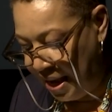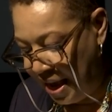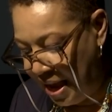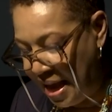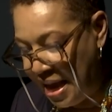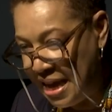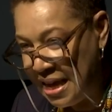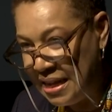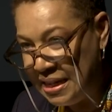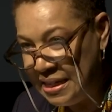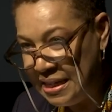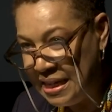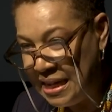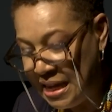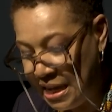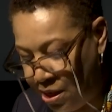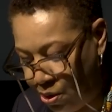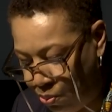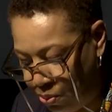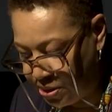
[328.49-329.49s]
And
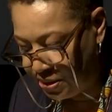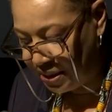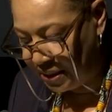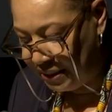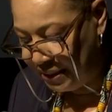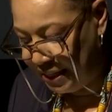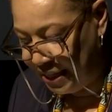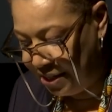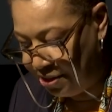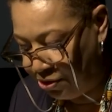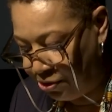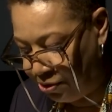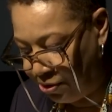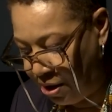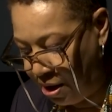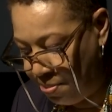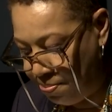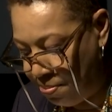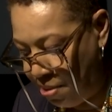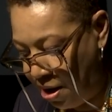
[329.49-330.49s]
he was a leader
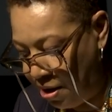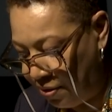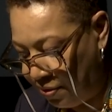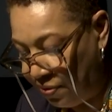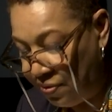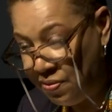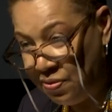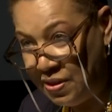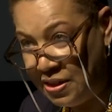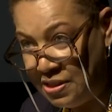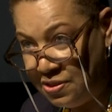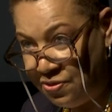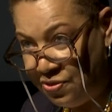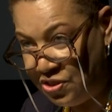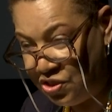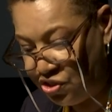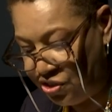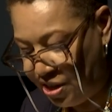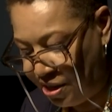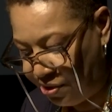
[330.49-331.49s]
among these
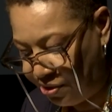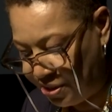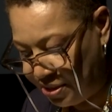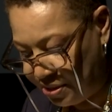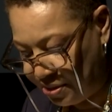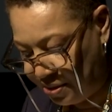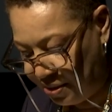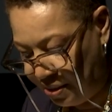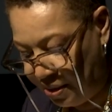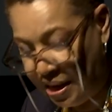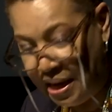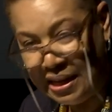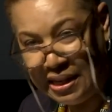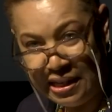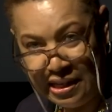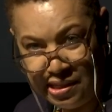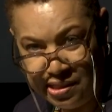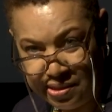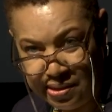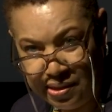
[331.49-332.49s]
visionaries, and
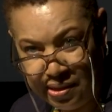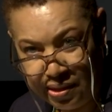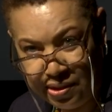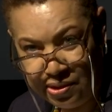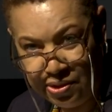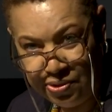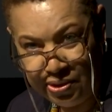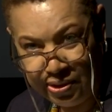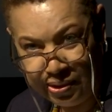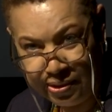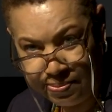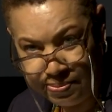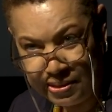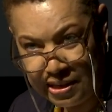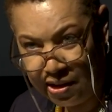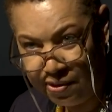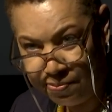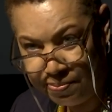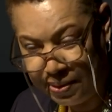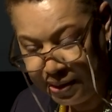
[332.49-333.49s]
he's including
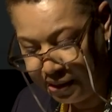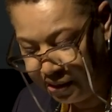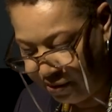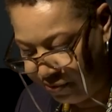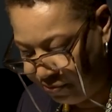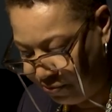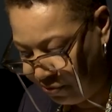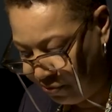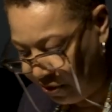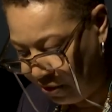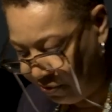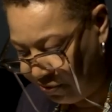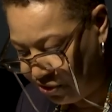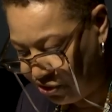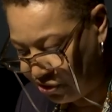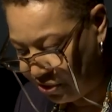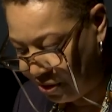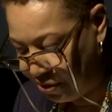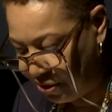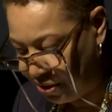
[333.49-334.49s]
himself. Being a
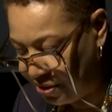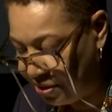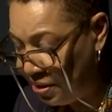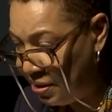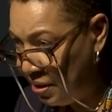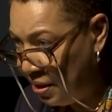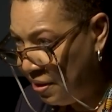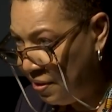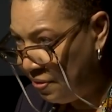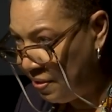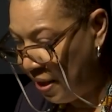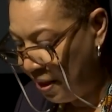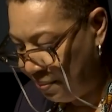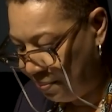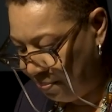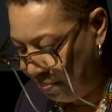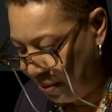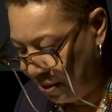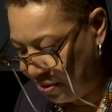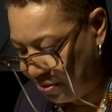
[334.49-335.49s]
visionary,
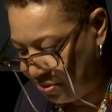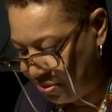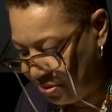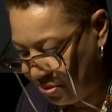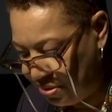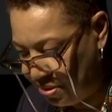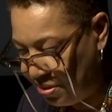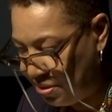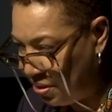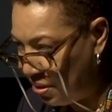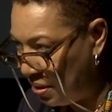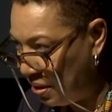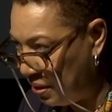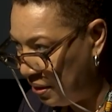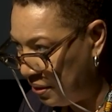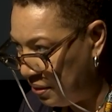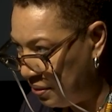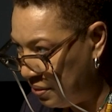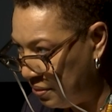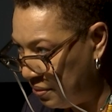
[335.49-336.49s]
that means
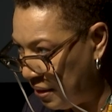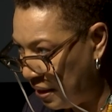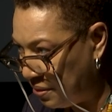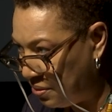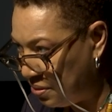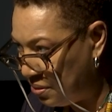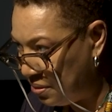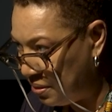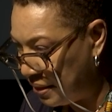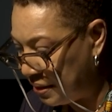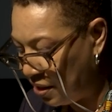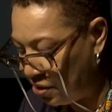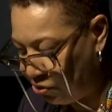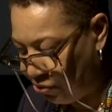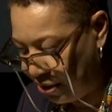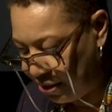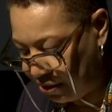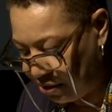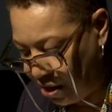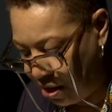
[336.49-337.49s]
that's like a
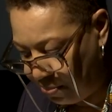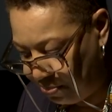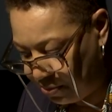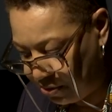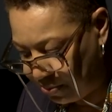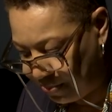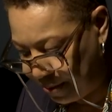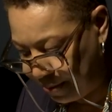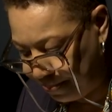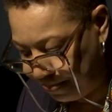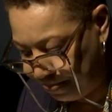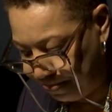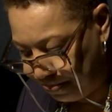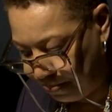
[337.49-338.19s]
great accomplishment.